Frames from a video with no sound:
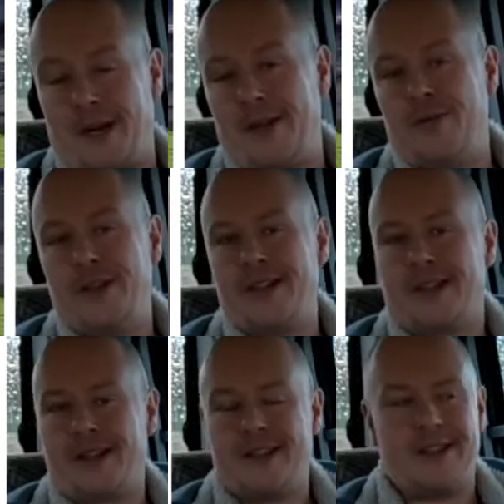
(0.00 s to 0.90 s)
by the way, the
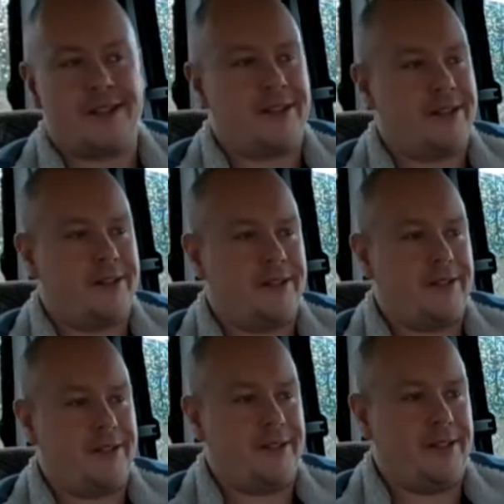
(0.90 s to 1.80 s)
guy's
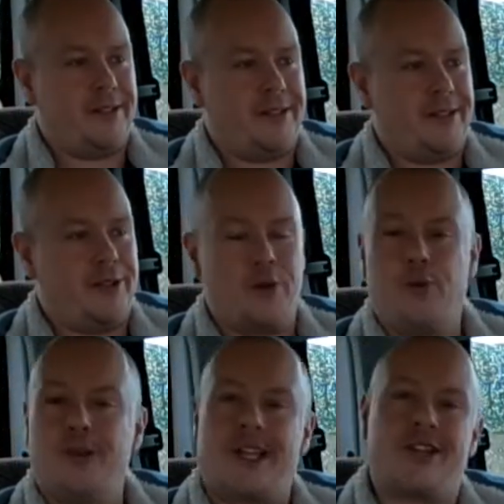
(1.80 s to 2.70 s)
he's an
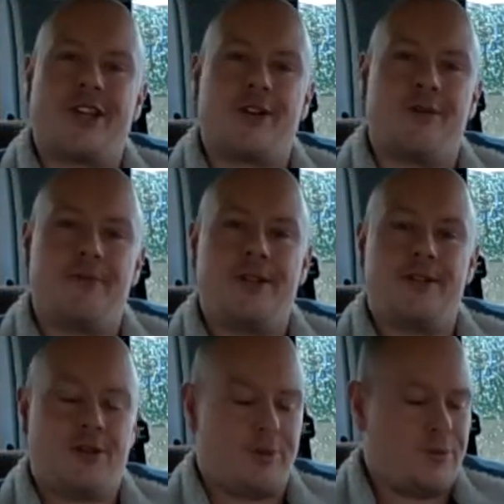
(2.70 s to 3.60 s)
older
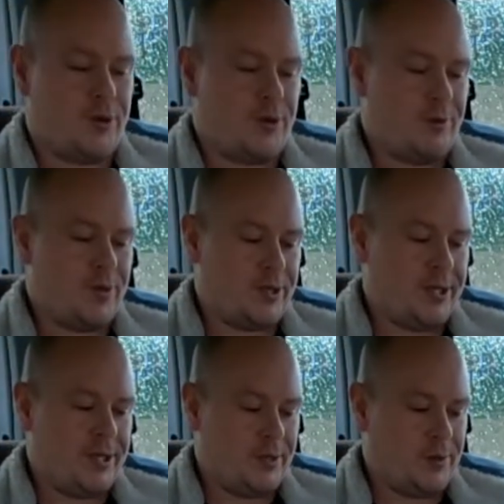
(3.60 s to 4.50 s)
gentleman, shall we
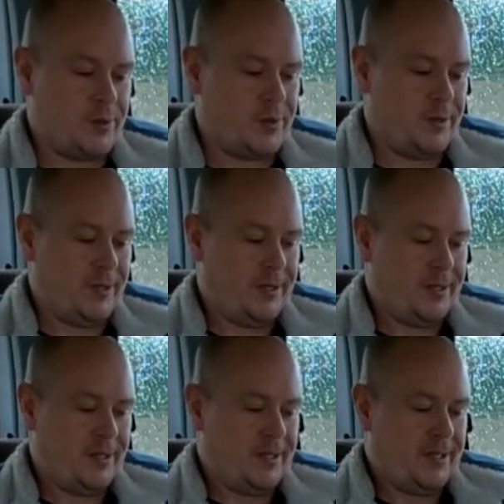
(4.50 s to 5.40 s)
say? So
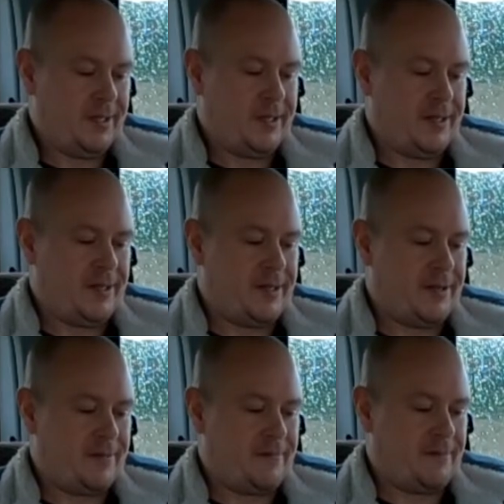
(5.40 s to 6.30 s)

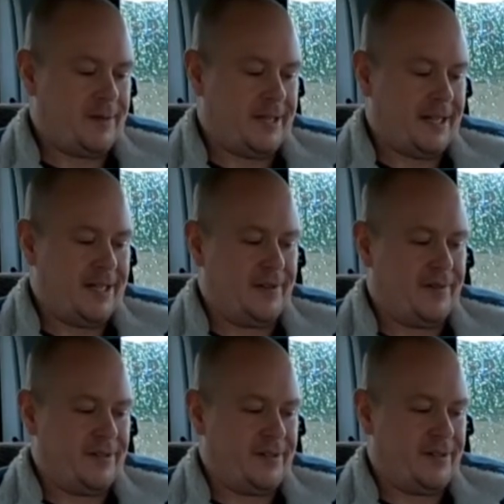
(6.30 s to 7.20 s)
I kind
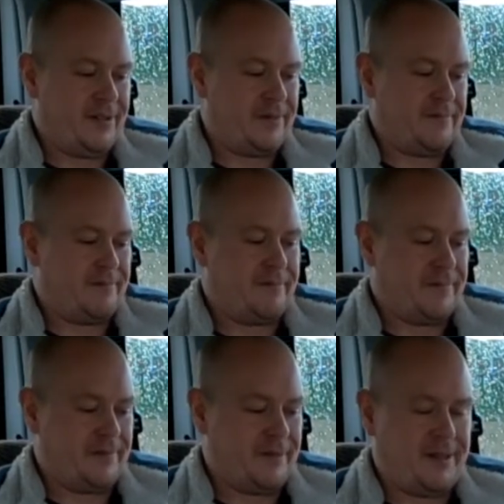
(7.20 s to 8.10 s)

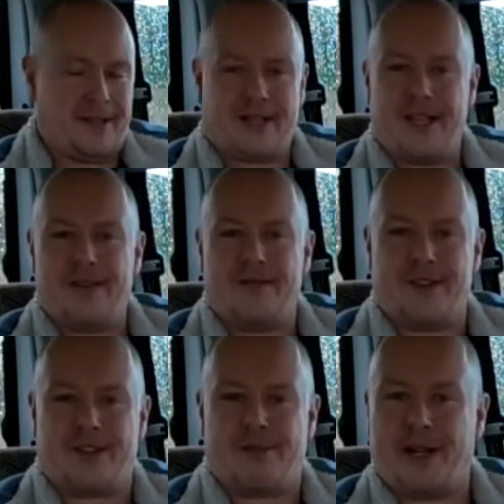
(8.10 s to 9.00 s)
of
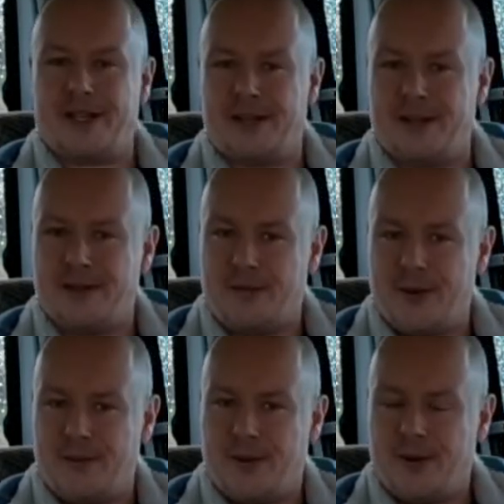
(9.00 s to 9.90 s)
expected a little
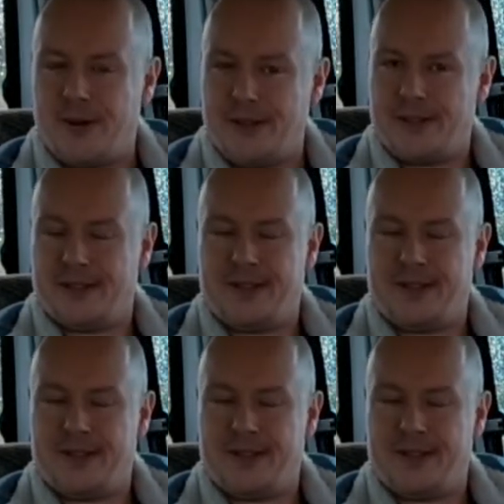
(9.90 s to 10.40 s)
bit more.